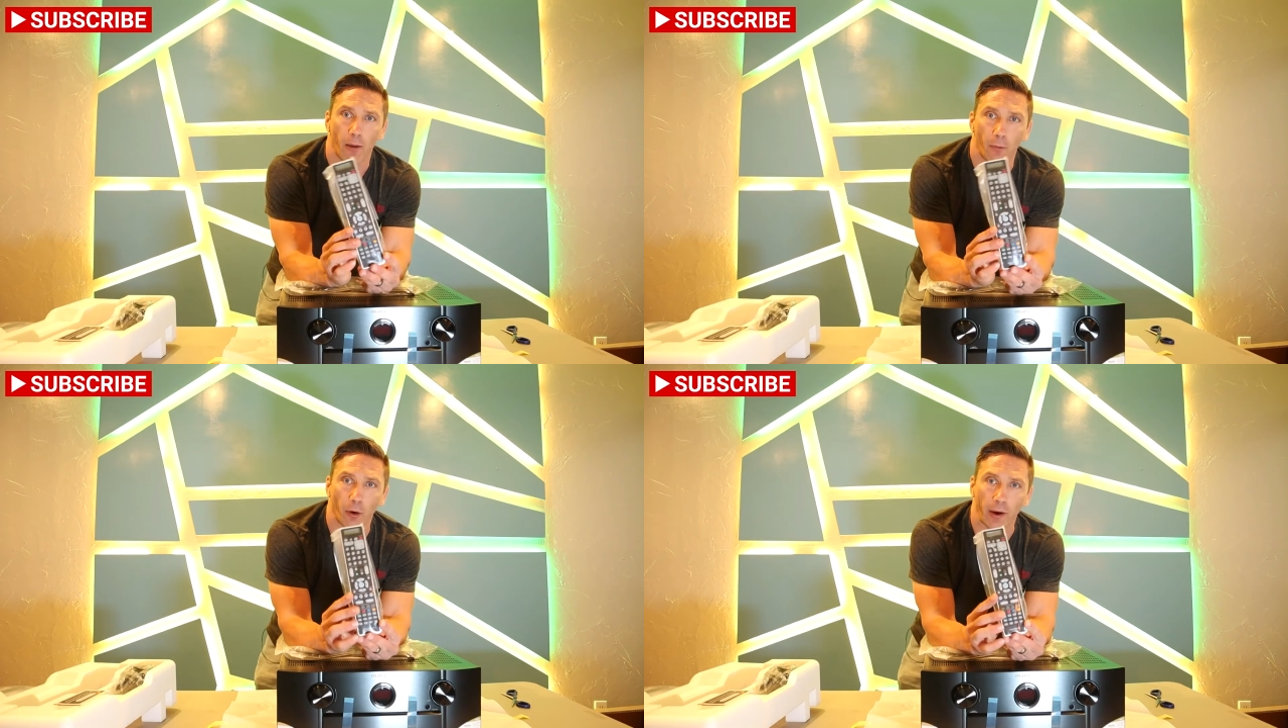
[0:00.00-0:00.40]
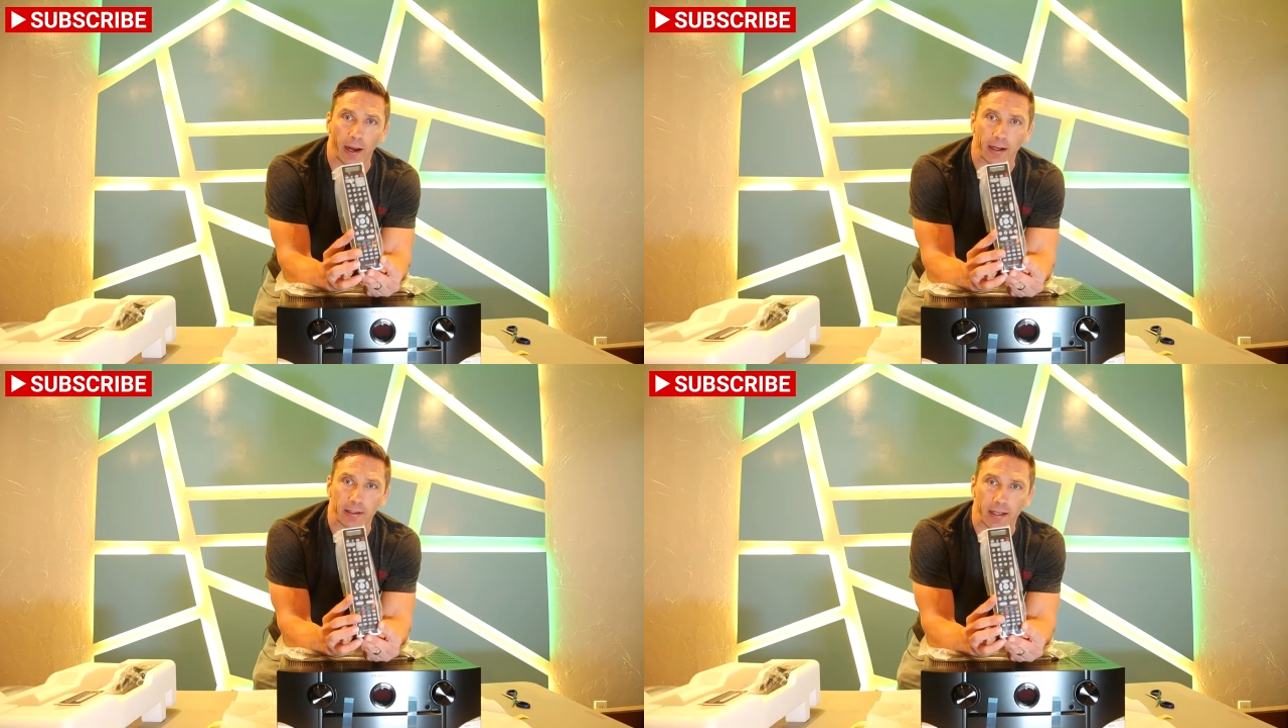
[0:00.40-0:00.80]

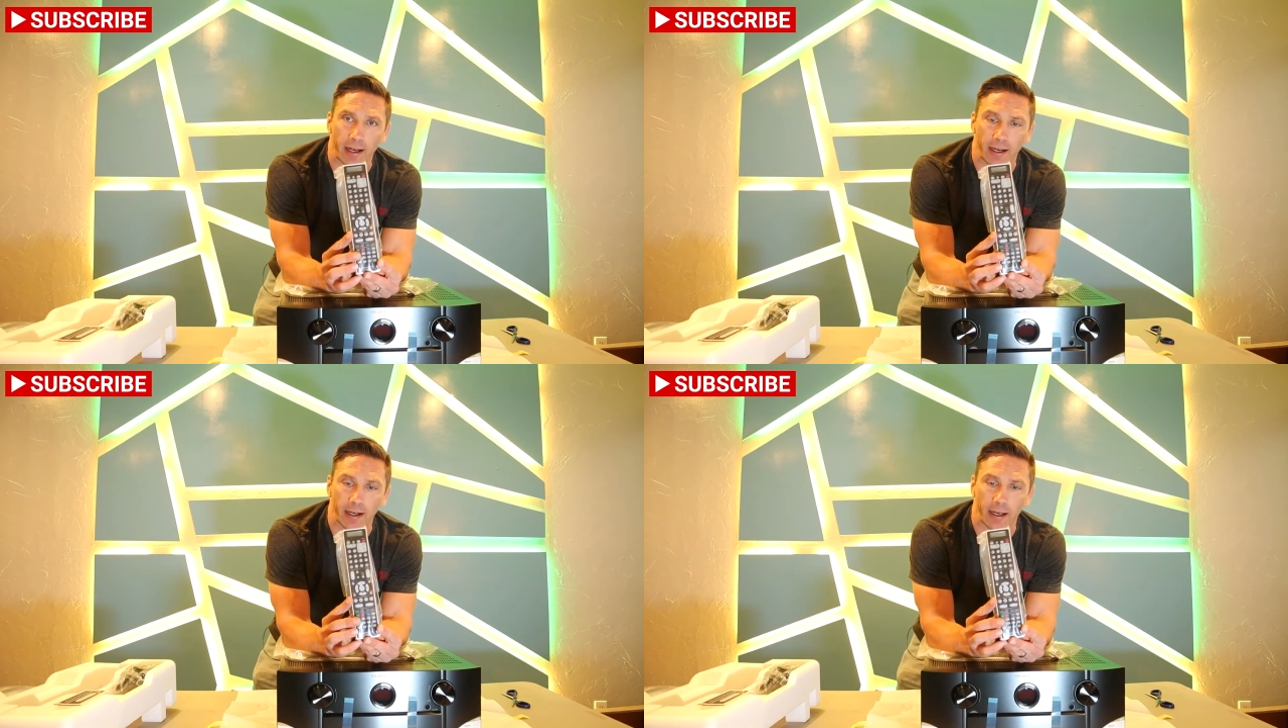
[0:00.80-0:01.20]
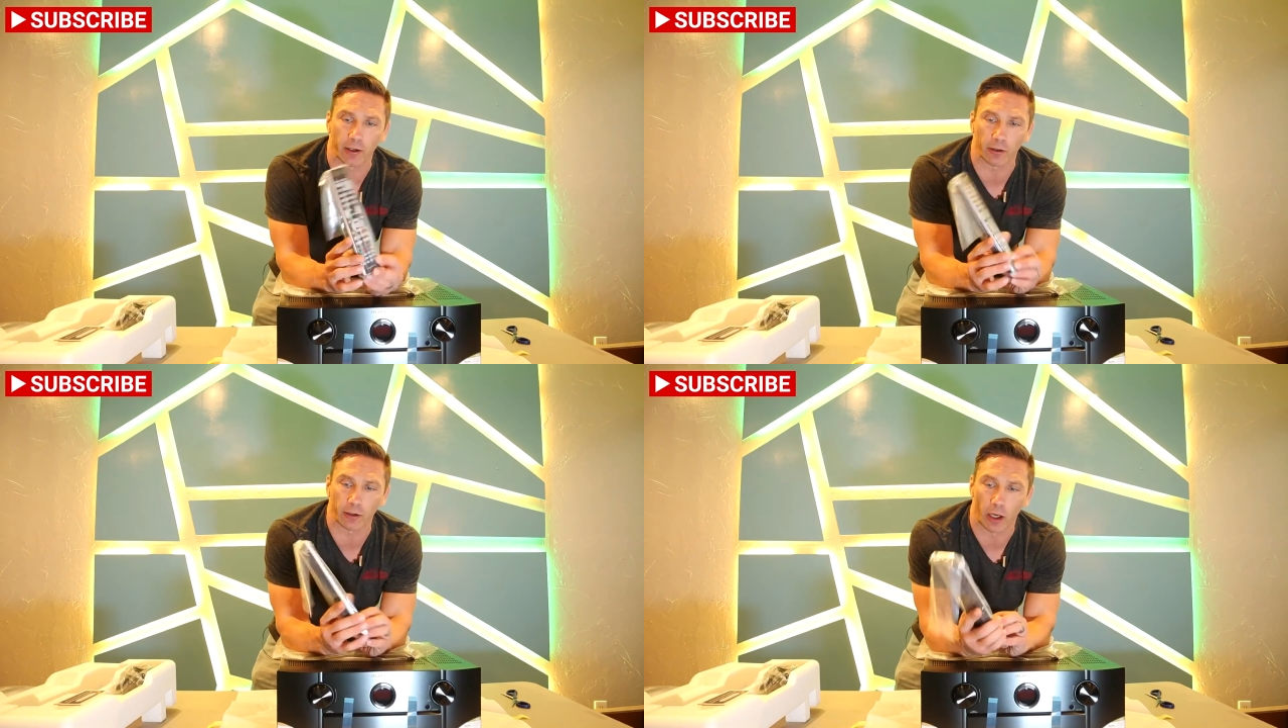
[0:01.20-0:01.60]
Marantz
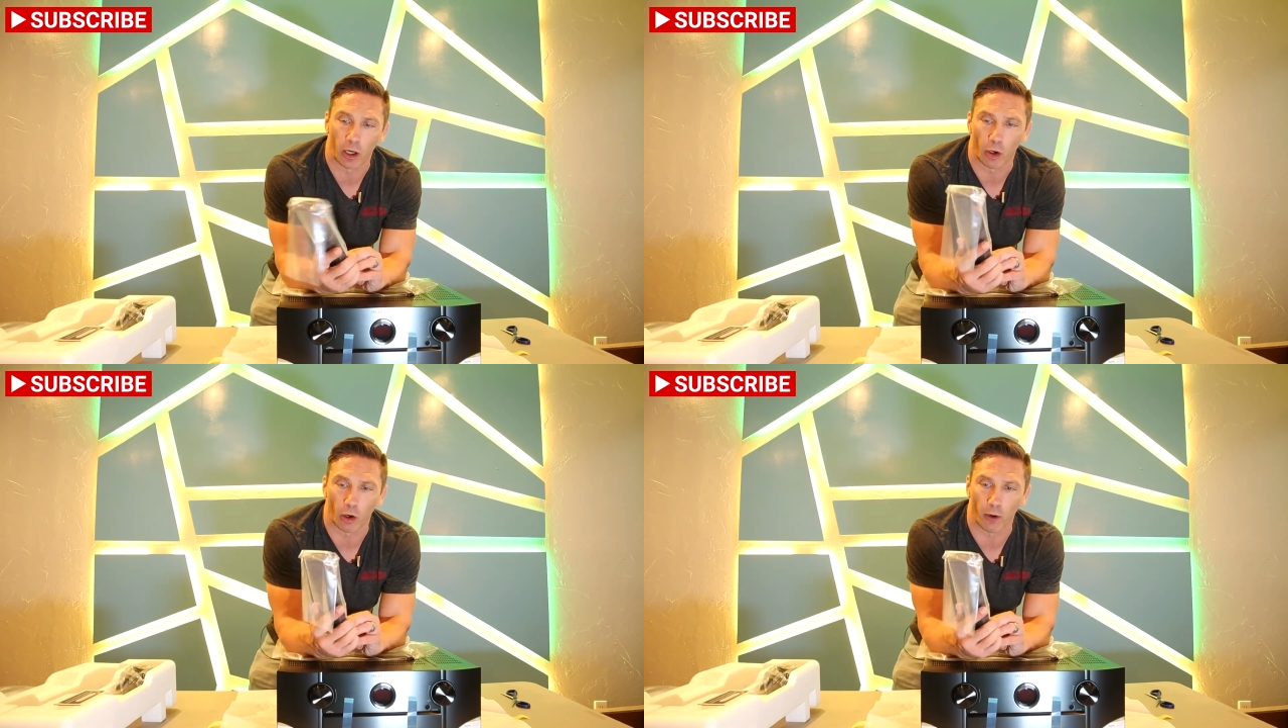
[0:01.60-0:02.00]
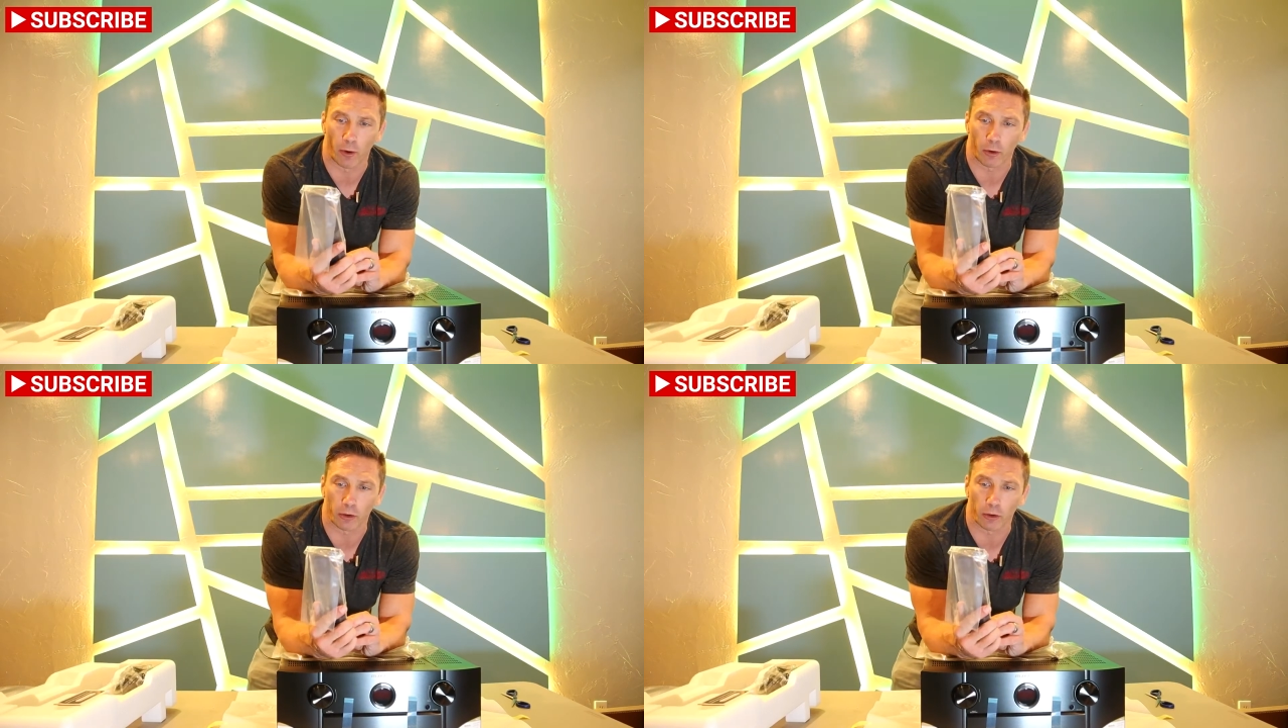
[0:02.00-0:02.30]
handheld remote